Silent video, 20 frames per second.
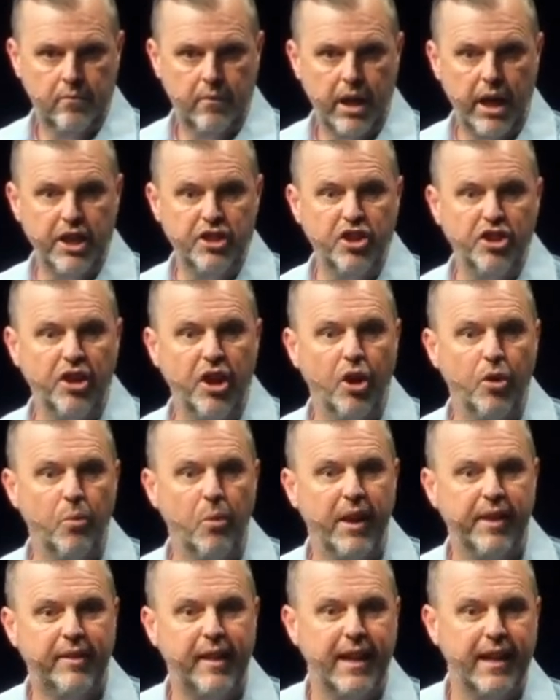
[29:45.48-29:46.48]
And you know
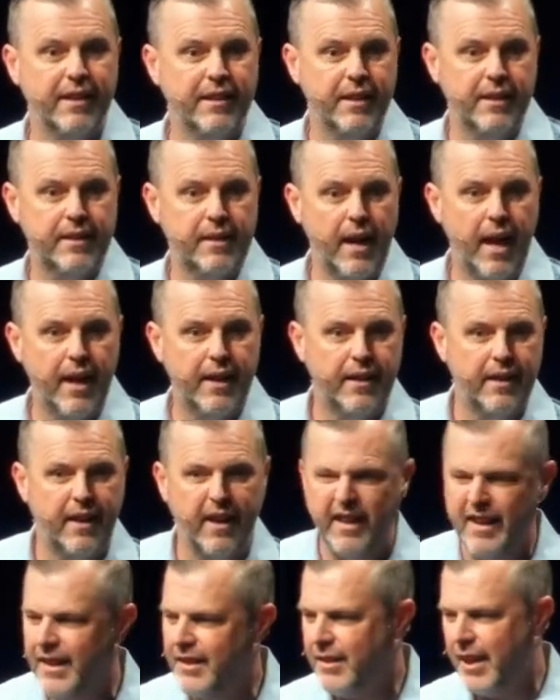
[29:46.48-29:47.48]
what they had decided?
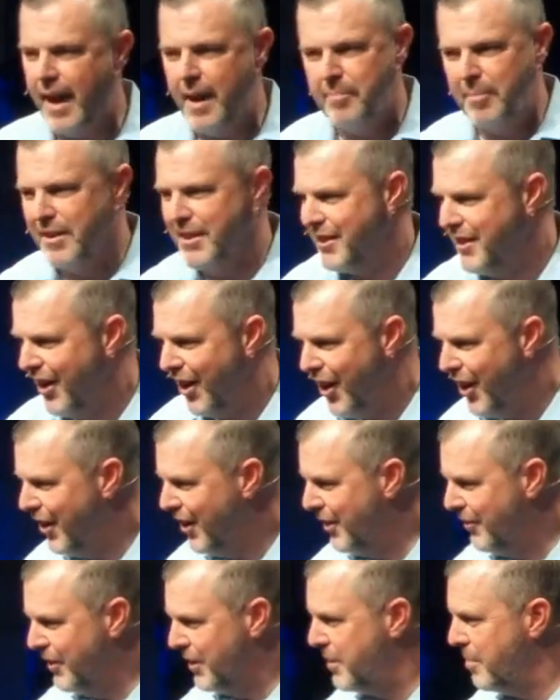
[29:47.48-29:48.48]
And this happens to
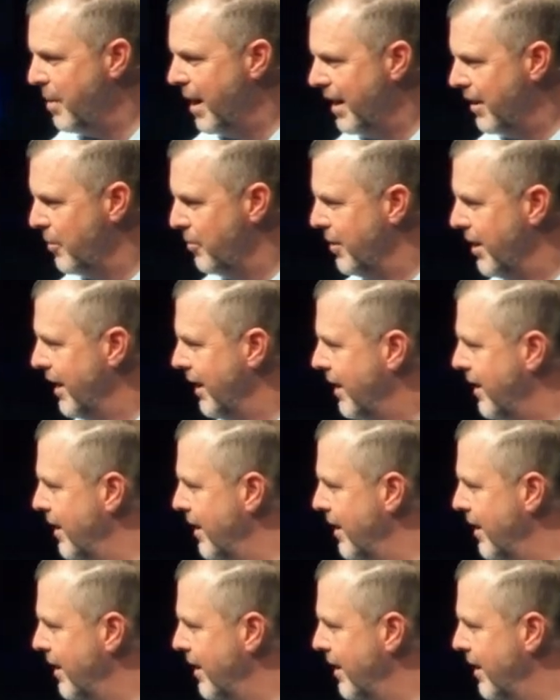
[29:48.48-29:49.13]
all of us, by the way.